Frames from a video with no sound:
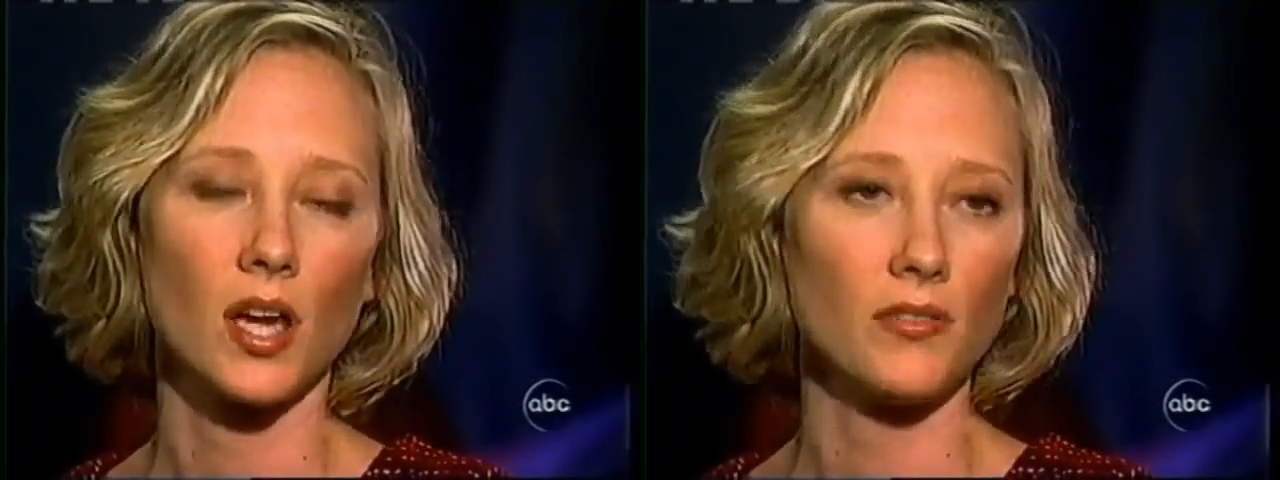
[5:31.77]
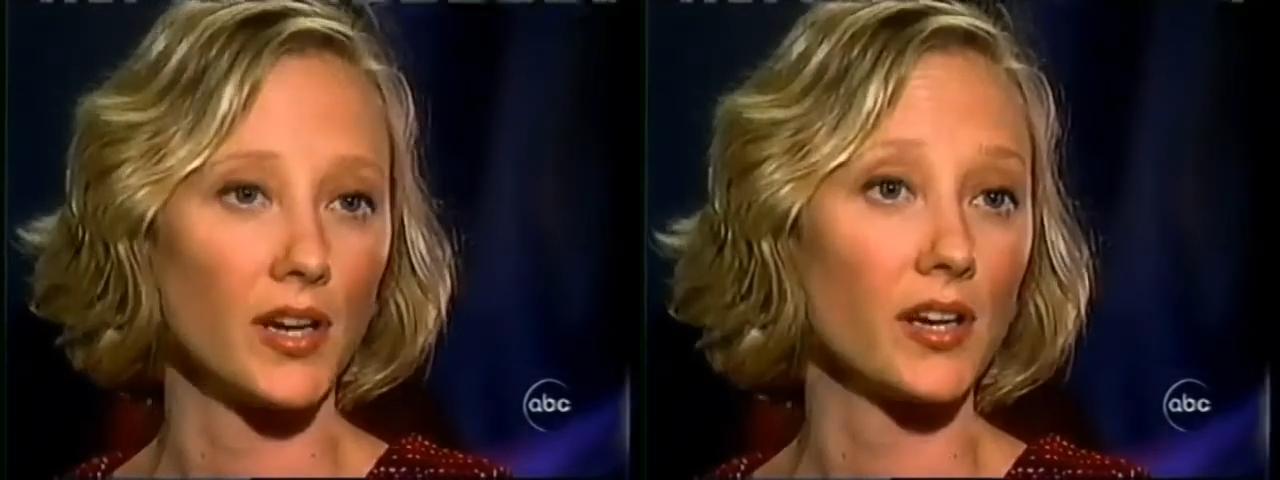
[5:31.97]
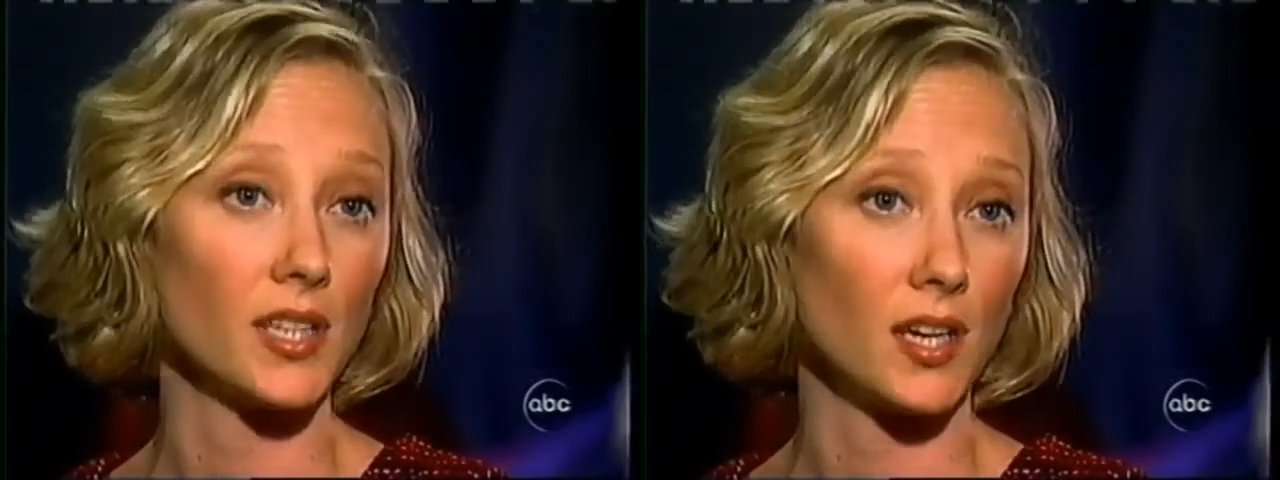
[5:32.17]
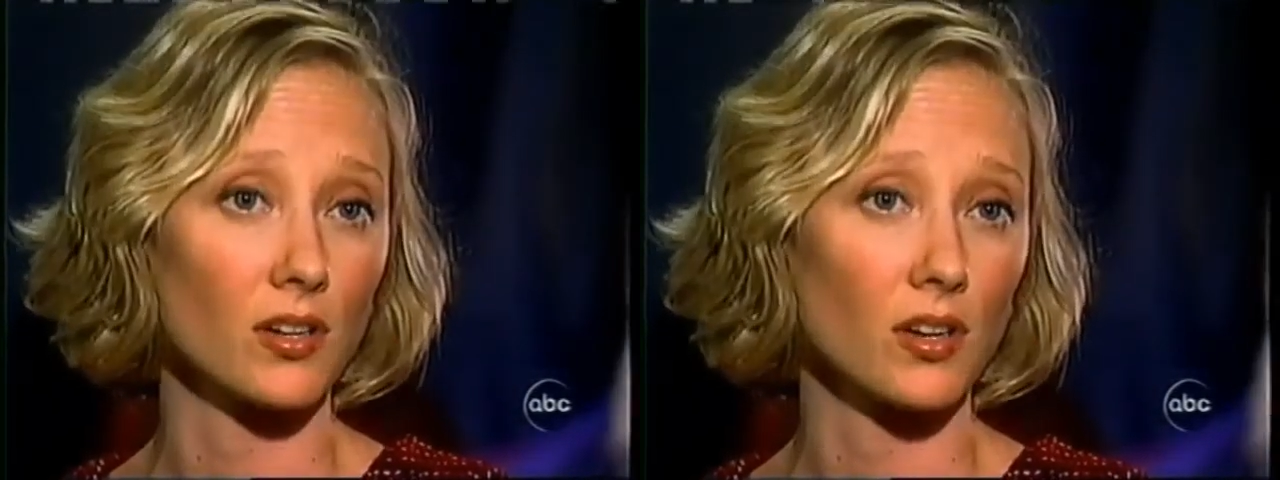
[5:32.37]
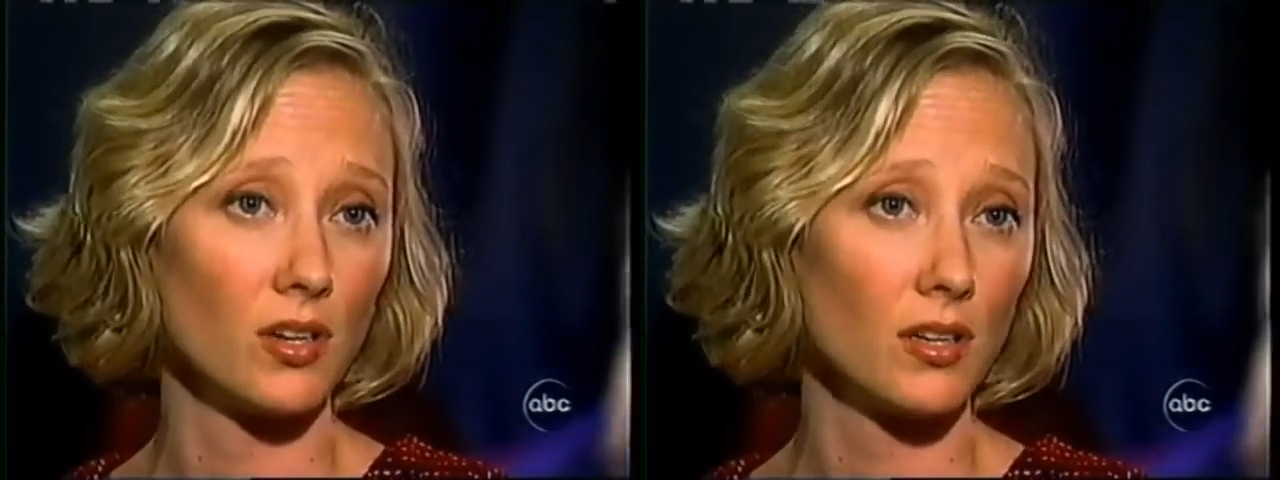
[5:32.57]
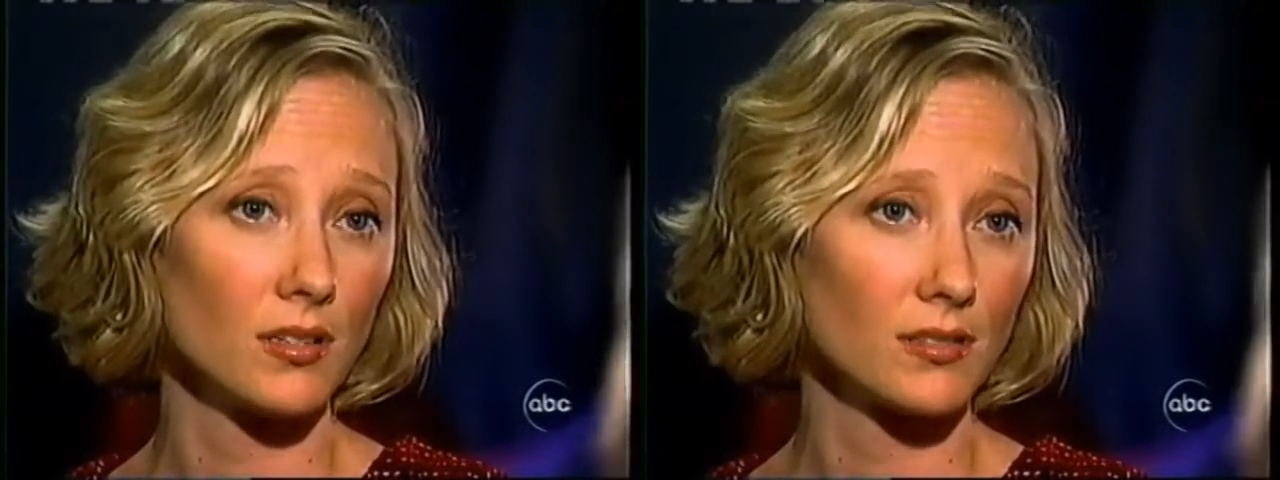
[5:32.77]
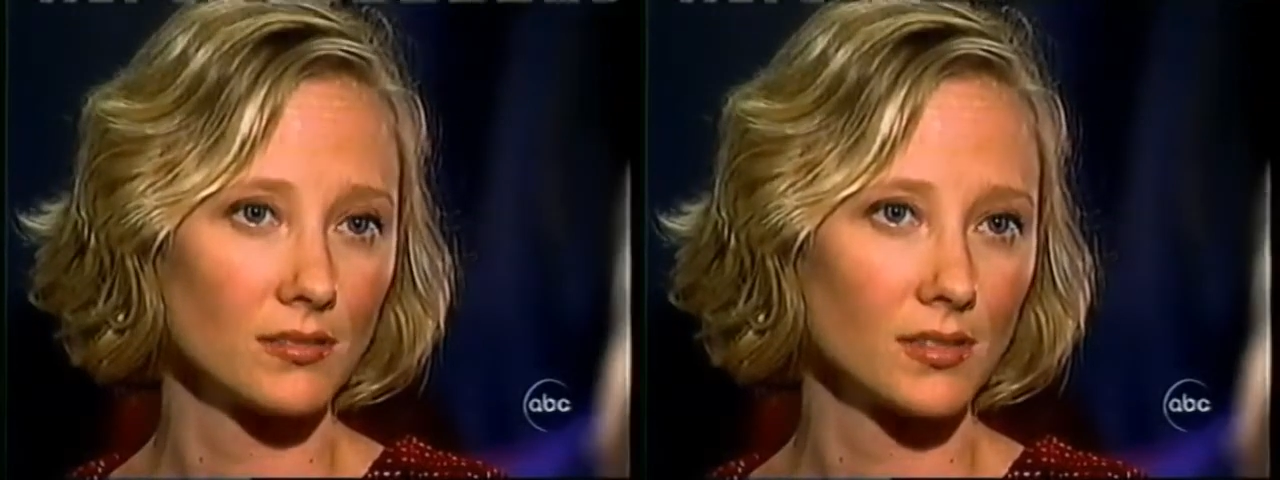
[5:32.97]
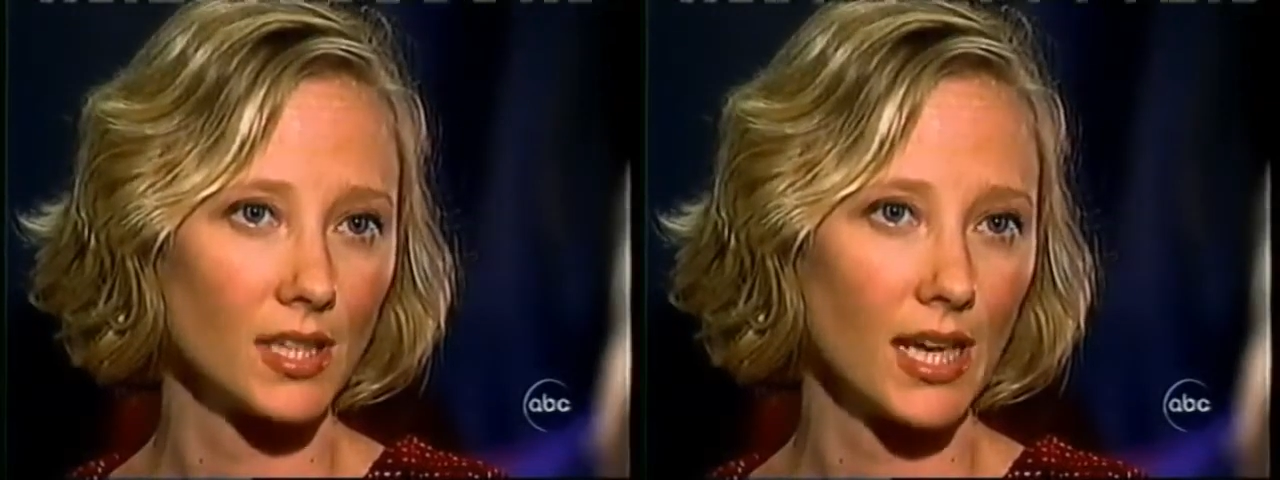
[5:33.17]
a very young girl,
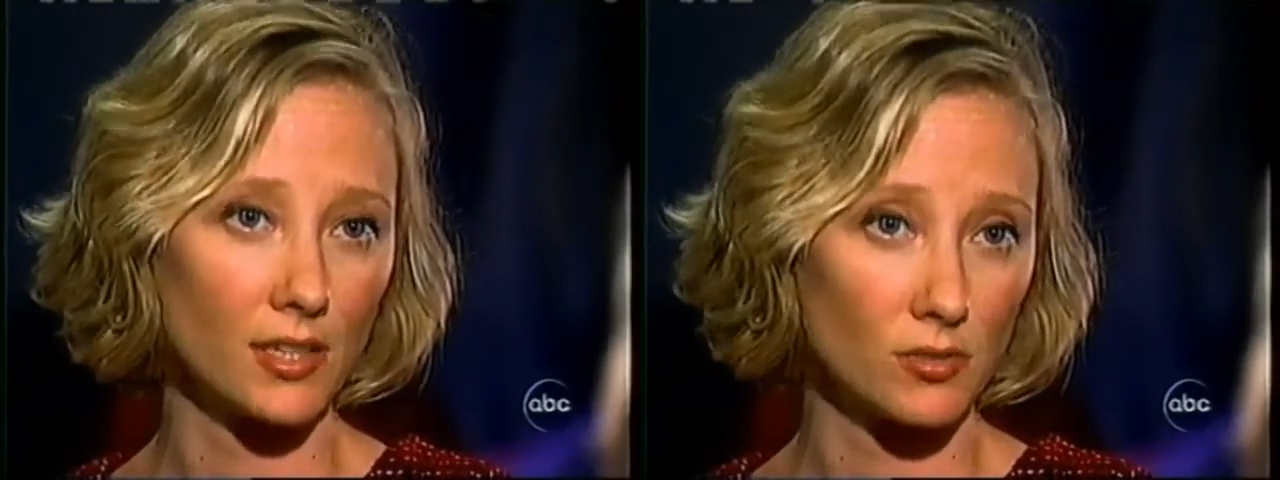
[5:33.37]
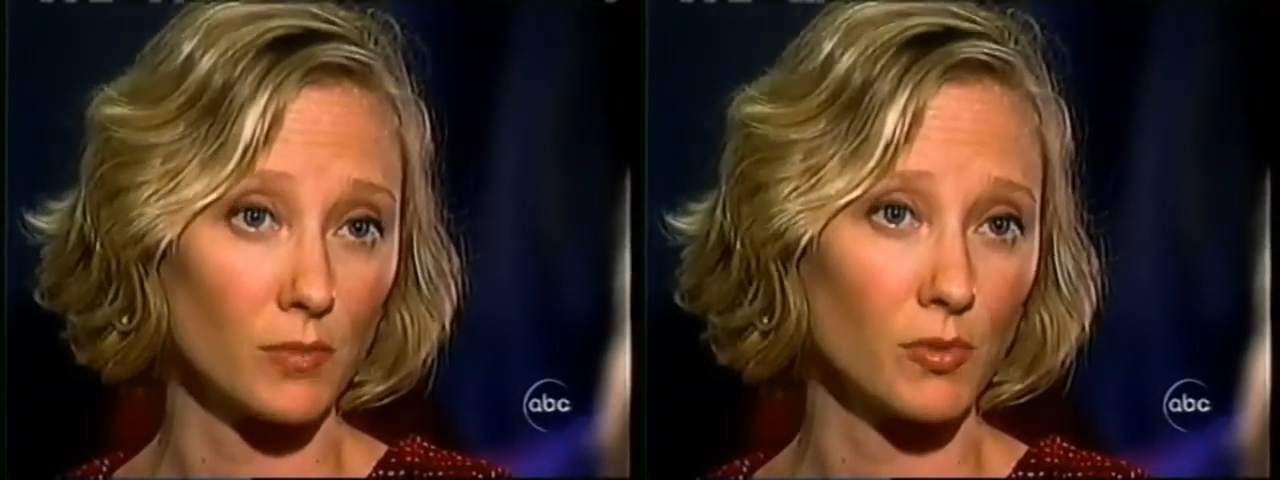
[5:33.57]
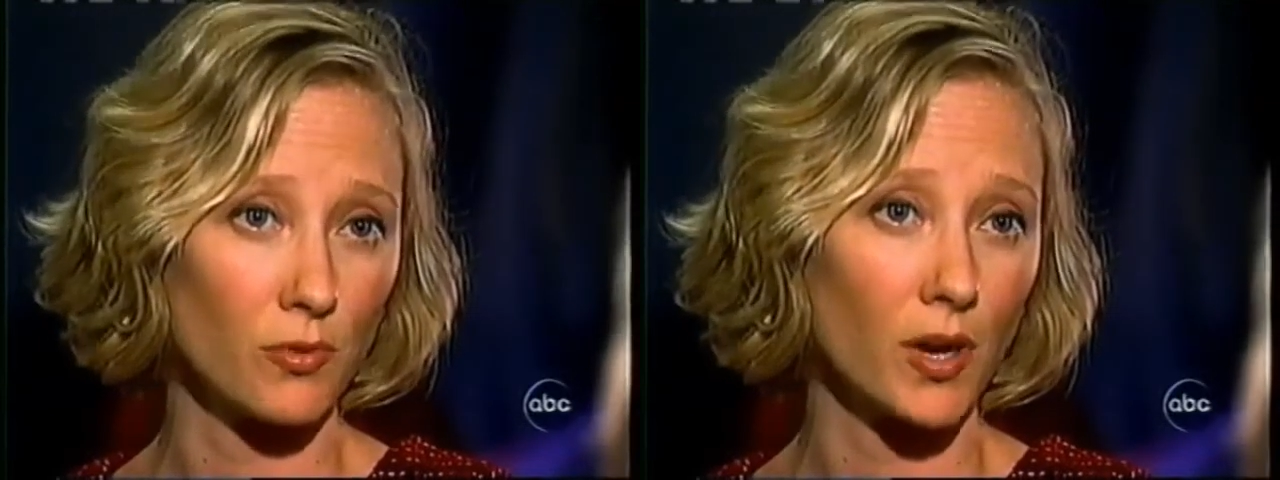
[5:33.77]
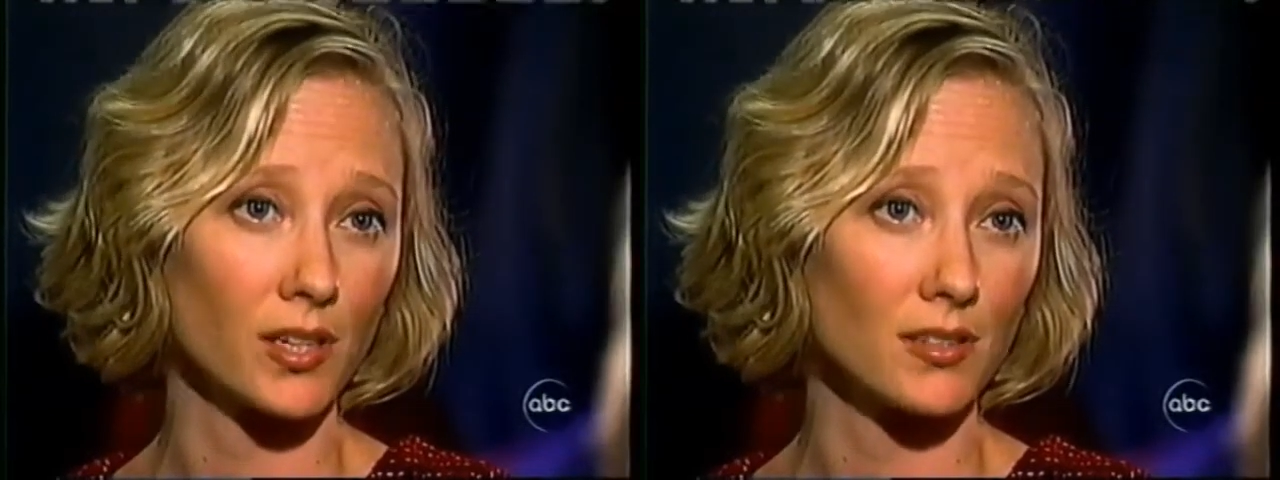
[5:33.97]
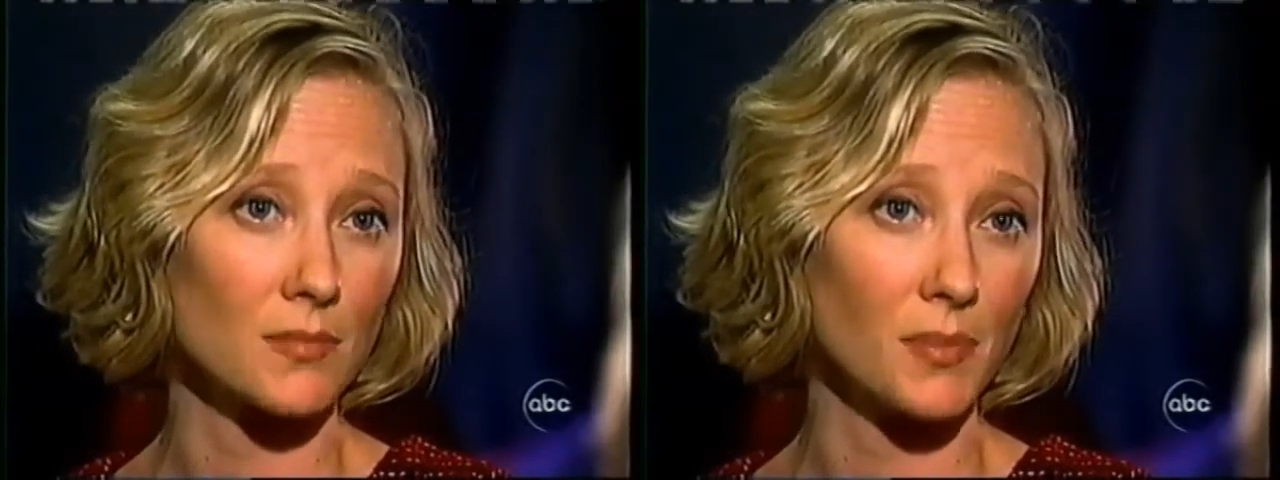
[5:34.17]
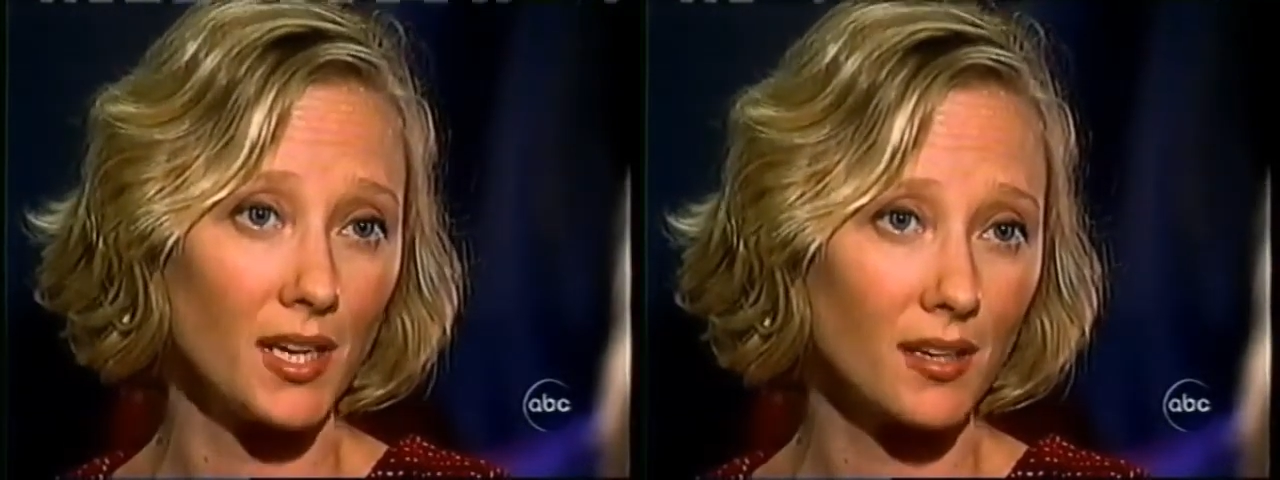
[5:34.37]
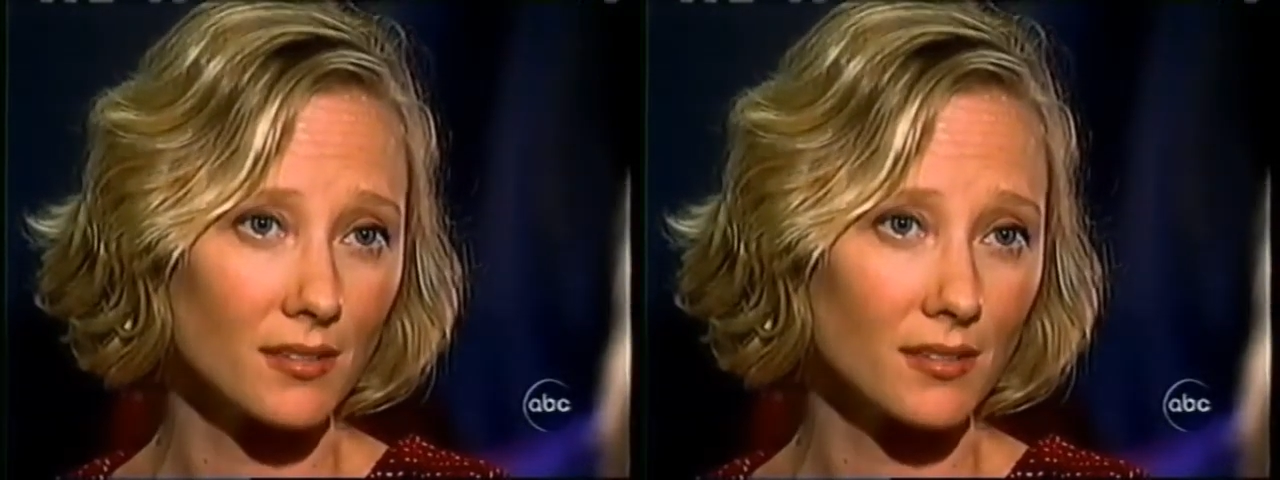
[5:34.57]
actually before I could speak,